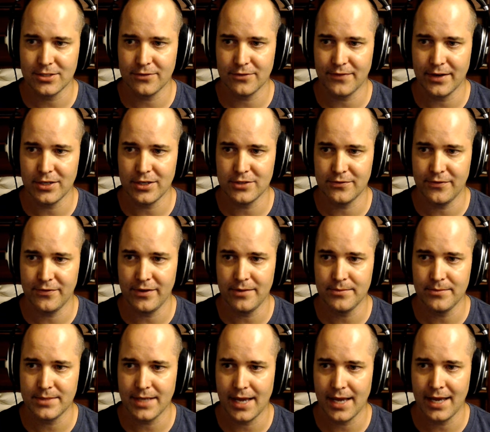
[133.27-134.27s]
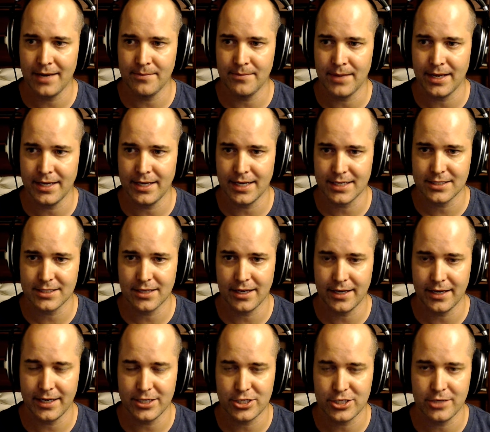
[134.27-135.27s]
So if I use Vim to edit my
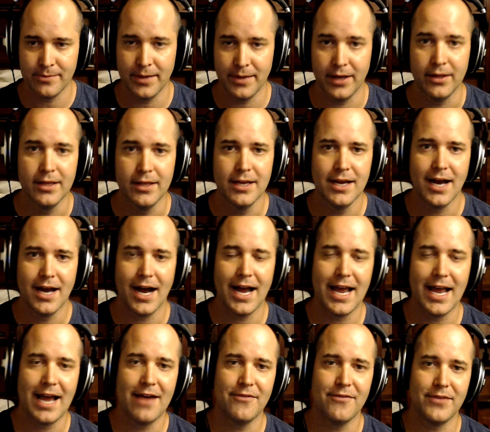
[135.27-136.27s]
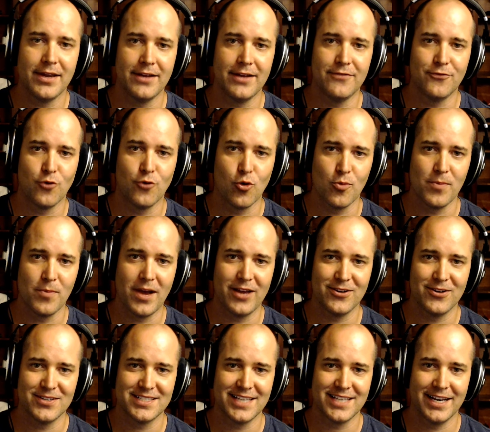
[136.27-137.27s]
index.html, I have a
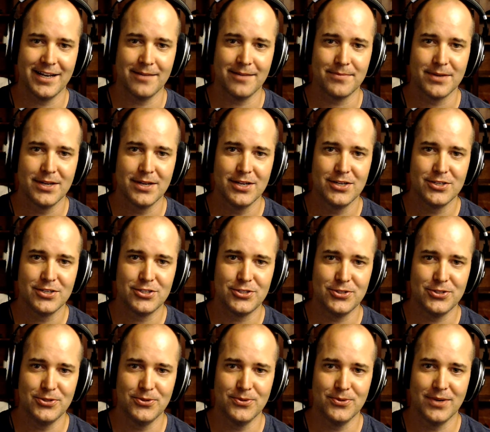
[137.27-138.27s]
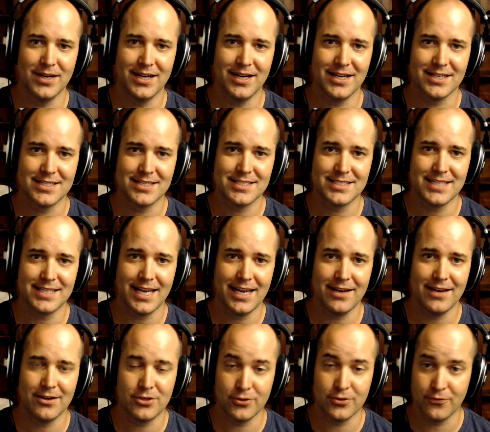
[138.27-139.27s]
formatter set up to
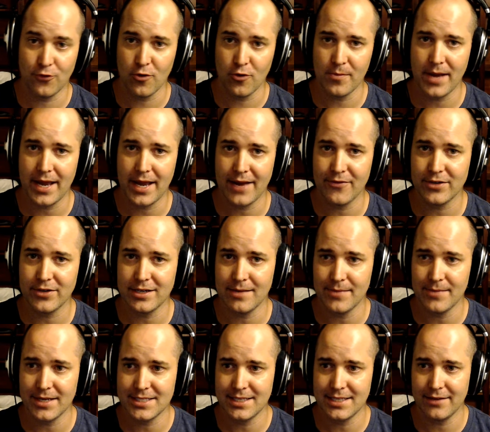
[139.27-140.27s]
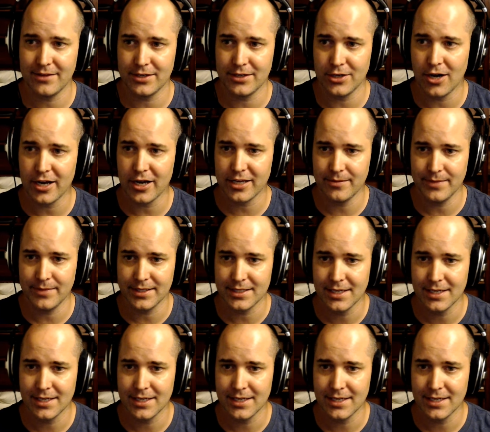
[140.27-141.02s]
format every time I save the document.